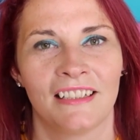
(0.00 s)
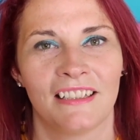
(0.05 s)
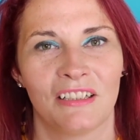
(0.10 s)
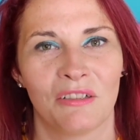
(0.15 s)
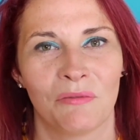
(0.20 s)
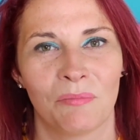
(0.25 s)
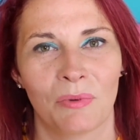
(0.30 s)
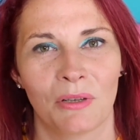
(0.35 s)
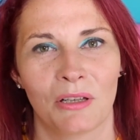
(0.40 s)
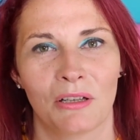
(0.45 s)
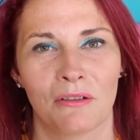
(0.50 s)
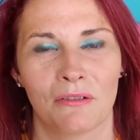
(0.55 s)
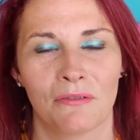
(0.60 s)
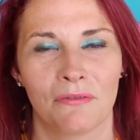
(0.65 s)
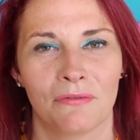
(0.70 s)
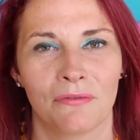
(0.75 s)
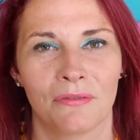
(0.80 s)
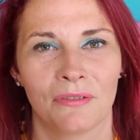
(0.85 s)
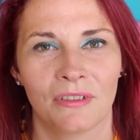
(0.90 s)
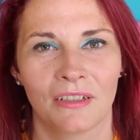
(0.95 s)
you both
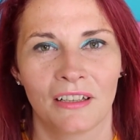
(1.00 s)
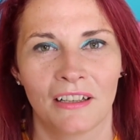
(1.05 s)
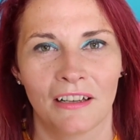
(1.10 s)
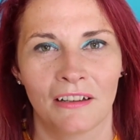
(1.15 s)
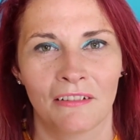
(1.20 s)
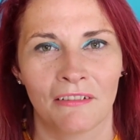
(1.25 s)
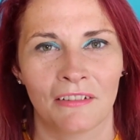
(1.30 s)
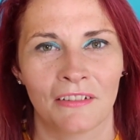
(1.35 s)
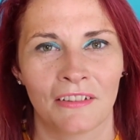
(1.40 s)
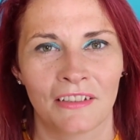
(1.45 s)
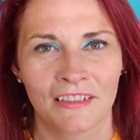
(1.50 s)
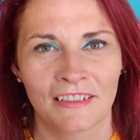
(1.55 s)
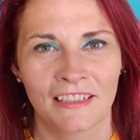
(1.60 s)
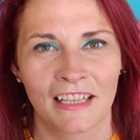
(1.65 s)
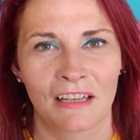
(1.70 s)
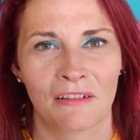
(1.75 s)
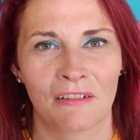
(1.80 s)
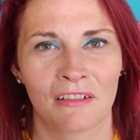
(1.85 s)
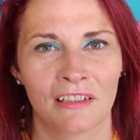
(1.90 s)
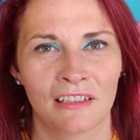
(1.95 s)
are on the
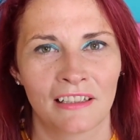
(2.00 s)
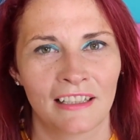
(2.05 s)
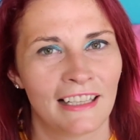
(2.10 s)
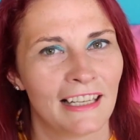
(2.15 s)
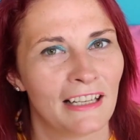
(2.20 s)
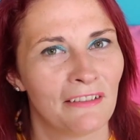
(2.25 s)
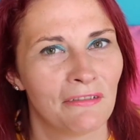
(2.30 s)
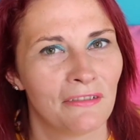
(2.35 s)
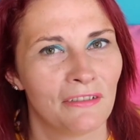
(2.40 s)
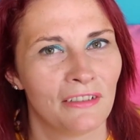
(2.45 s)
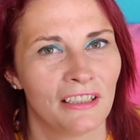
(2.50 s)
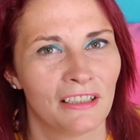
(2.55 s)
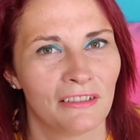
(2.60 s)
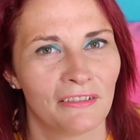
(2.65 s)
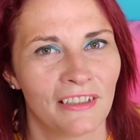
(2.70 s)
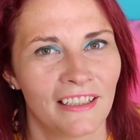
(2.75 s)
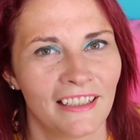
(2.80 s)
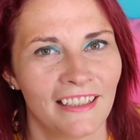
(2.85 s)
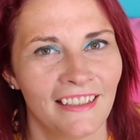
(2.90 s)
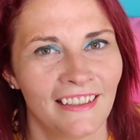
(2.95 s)
same kind of level in a
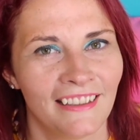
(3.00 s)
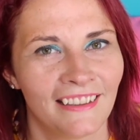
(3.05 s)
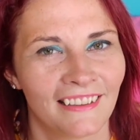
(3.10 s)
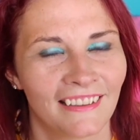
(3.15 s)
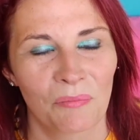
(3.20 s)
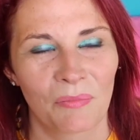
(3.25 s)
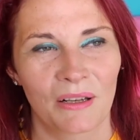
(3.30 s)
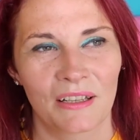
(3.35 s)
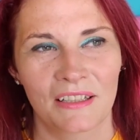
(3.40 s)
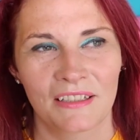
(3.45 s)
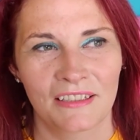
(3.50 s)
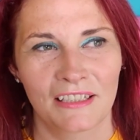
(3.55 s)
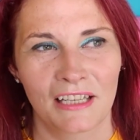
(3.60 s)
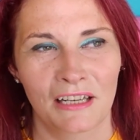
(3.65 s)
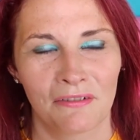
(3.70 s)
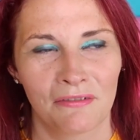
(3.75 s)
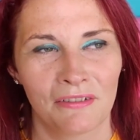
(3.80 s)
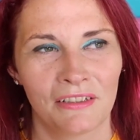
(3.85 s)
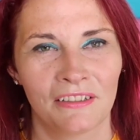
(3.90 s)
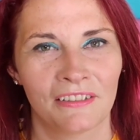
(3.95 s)
way, but it's
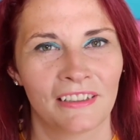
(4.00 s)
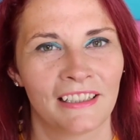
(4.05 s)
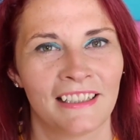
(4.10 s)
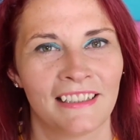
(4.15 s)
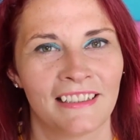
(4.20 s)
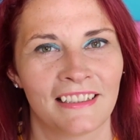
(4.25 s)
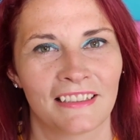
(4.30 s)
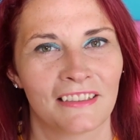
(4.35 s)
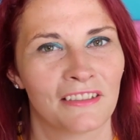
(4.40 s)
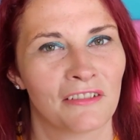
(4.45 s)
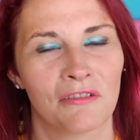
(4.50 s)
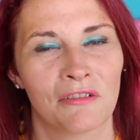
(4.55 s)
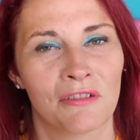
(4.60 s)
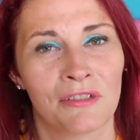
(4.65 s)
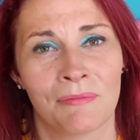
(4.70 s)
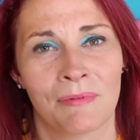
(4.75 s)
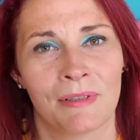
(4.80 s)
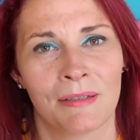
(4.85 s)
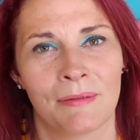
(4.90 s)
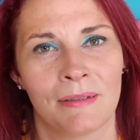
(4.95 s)
definitely not easier. So it
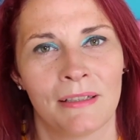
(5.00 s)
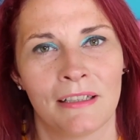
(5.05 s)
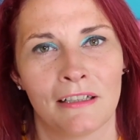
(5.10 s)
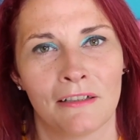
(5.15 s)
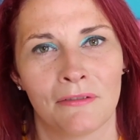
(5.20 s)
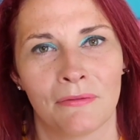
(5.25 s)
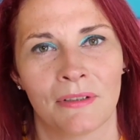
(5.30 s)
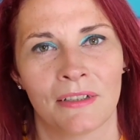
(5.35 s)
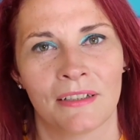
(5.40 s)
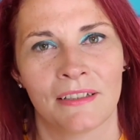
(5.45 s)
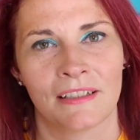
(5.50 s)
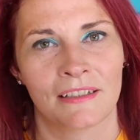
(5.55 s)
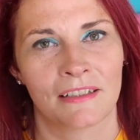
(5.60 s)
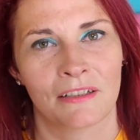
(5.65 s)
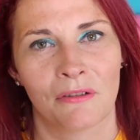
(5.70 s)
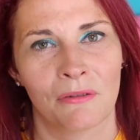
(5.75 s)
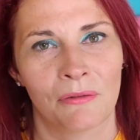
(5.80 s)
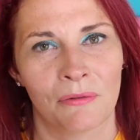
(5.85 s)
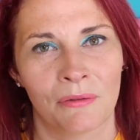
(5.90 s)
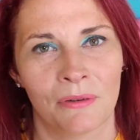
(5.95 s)
always makes me laugh when it says,
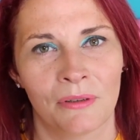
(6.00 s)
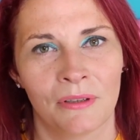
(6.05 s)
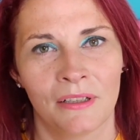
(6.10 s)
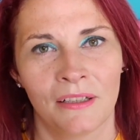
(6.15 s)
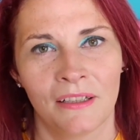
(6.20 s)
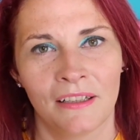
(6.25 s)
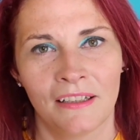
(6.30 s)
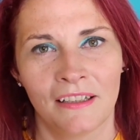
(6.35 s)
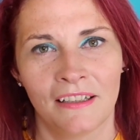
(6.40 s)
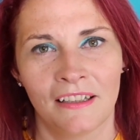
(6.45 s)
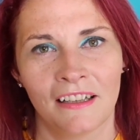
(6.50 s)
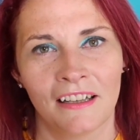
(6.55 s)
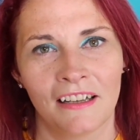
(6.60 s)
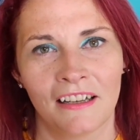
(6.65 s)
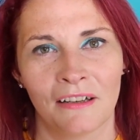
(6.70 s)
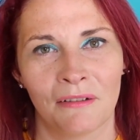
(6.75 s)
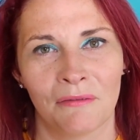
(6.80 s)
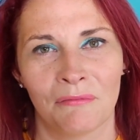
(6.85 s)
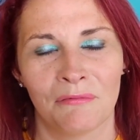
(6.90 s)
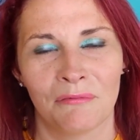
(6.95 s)
oh,
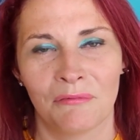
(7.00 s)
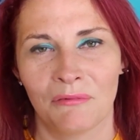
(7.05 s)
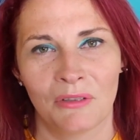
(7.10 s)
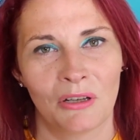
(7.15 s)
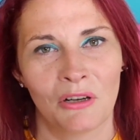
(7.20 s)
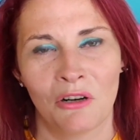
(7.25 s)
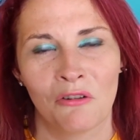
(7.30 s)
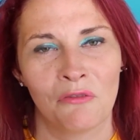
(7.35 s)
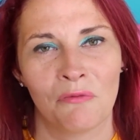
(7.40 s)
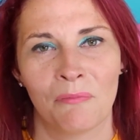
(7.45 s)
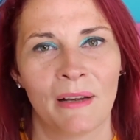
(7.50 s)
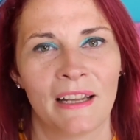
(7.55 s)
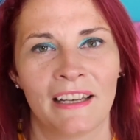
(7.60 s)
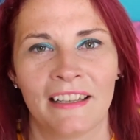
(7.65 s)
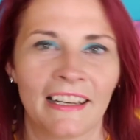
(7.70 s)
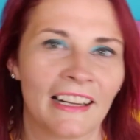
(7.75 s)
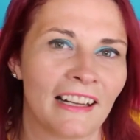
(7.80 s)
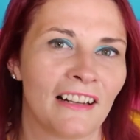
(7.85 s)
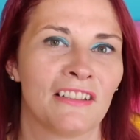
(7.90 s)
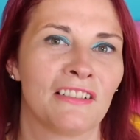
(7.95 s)
I'm off
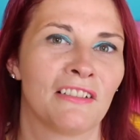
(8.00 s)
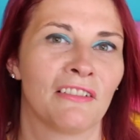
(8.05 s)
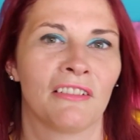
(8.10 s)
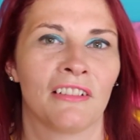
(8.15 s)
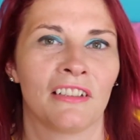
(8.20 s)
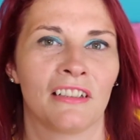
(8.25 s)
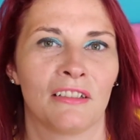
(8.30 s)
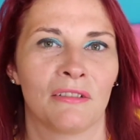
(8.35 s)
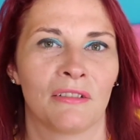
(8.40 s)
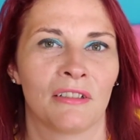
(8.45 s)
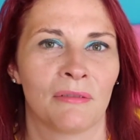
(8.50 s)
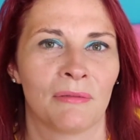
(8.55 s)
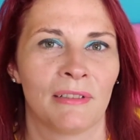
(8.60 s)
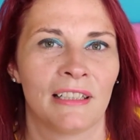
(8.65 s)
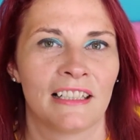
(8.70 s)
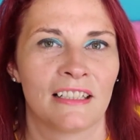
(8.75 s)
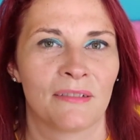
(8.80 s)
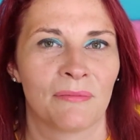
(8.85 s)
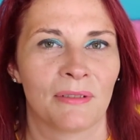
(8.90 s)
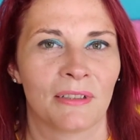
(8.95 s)
men now, so I'm gonna become a
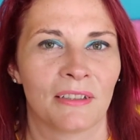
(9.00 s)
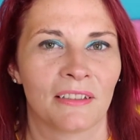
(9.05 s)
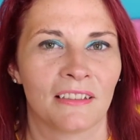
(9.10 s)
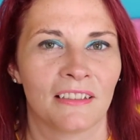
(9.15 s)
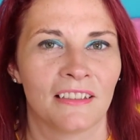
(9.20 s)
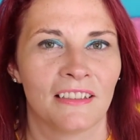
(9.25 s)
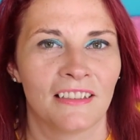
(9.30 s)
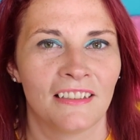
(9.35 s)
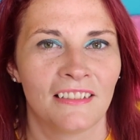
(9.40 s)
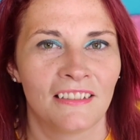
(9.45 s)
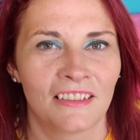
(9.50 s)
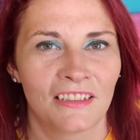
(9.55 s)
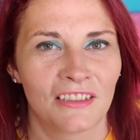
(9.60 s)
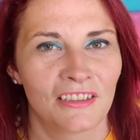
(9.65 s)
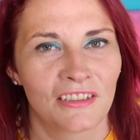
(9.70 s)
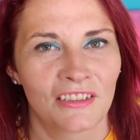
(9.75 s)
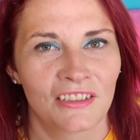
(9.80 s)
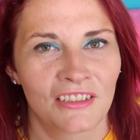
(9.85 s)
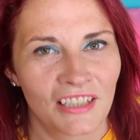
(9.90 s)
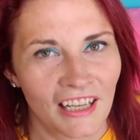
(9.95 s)
lesbian. You don't
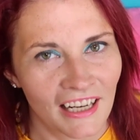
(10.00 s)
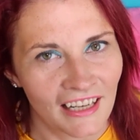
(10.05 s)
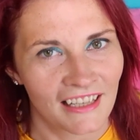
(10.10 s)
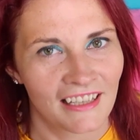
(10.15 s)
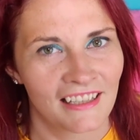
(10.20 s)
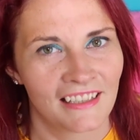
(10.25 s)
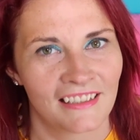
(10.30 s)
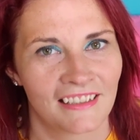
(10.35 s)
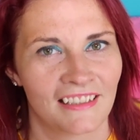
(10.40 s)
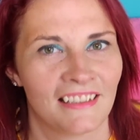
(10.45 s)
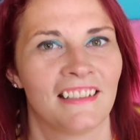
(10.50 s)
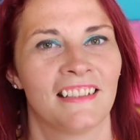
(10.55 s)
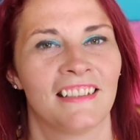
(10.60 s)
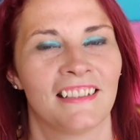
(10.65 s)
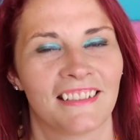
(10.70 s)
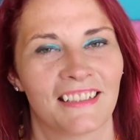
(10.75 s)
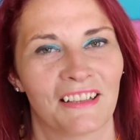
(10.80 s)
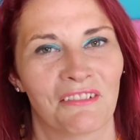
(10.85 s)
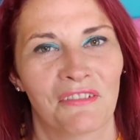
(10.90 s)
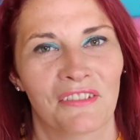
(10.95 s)
just change
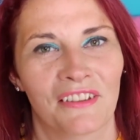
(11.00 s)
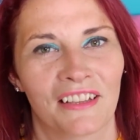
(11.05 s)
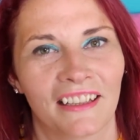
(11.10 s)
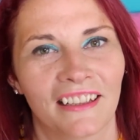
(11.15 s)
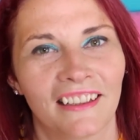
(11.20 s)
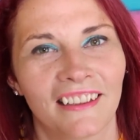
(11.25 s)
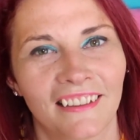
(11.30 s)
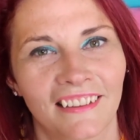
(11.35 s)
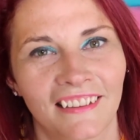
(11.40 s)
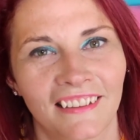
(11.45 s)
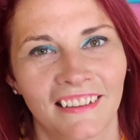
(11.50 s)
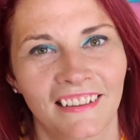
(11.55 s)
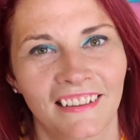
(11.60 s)
into something.